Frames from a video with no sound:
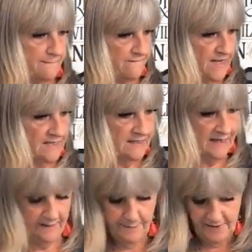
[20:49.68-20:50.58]
Get him
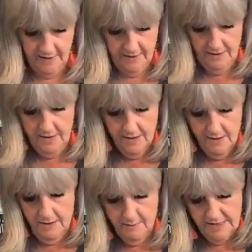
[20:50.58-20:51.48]
fuzzed up
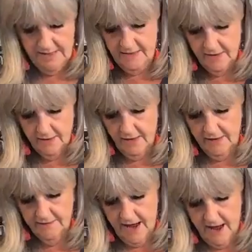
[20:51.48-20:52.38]
here on my
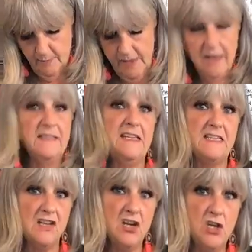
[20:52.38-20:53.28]
terry cloth towel.
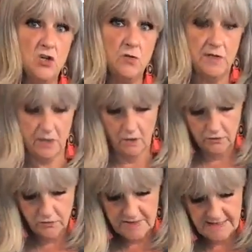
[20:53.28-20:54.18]
Because he's new
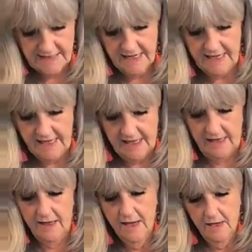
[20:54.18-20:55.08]
and ultra
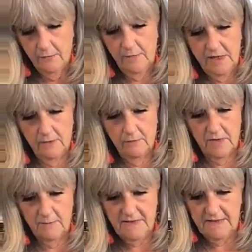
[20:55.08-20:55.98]
sticky,
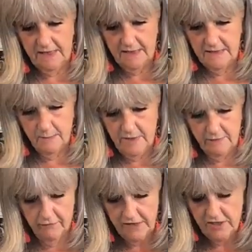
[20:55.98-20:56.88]
we don't want him
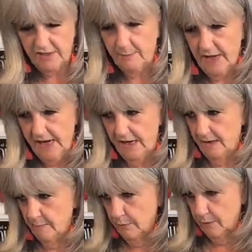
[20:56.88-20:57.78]
sticking to my freshly
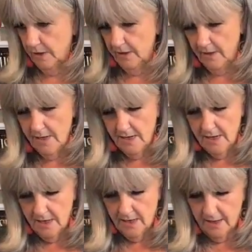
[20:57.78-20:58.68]
painted board.
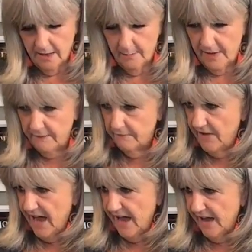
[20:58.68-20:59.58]

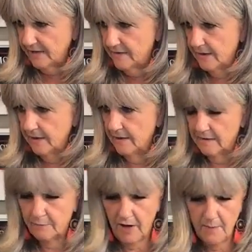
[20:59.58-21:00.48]
In fact,
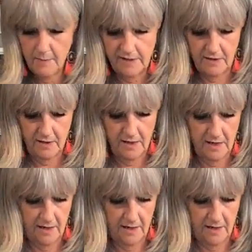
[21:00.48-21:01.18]
it's probably